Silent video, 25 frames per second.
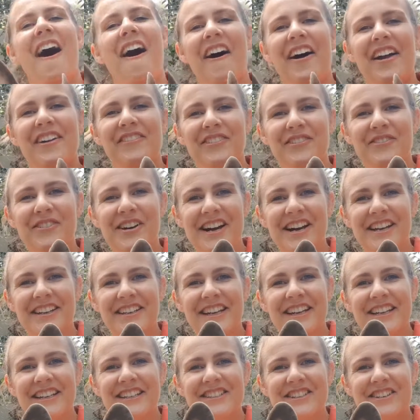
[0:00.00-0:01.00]
Hi
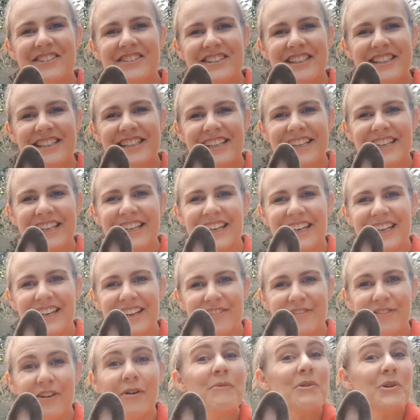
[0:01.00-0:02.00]
everyone, Dr. Lee
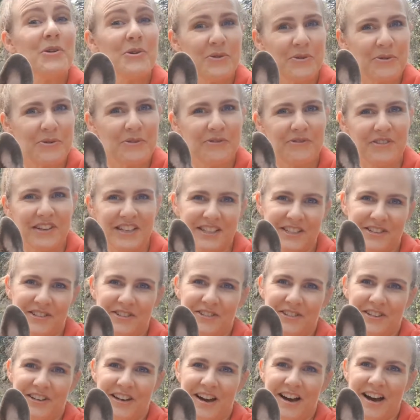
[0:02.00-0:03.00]
here from Your Vet
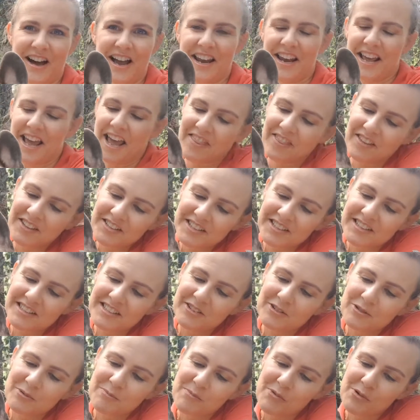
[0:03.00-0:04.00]
Online, and this is
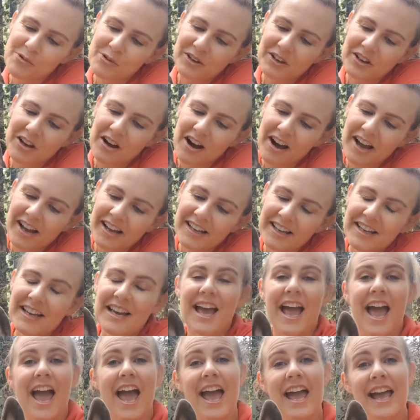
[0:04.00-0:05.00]
little Mordecai,
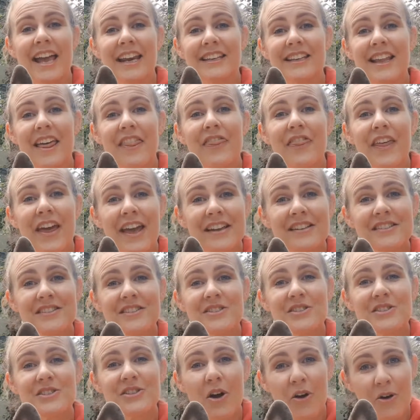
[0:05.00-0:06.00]
and thanks
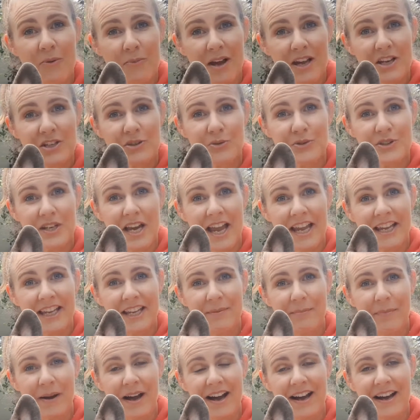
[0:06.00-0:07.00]
so much for
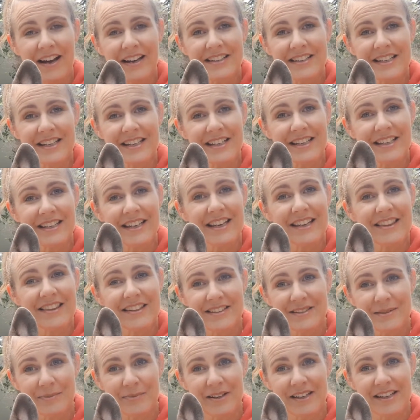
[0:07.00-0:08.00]
taking part in
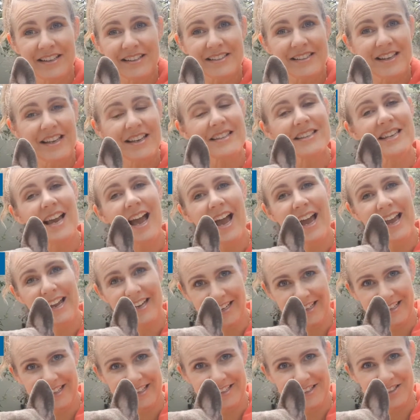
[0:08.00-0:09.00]
this week's
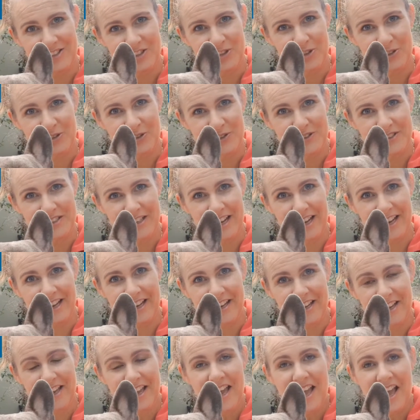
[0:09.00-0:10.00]
Take a Guess Tuesday.
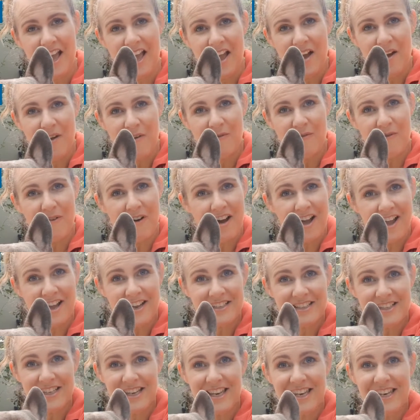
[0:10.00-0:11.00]

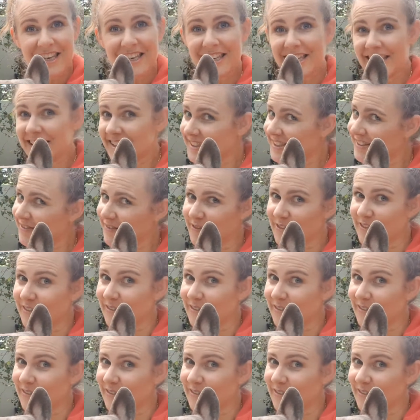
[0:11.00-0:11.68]
Right, let's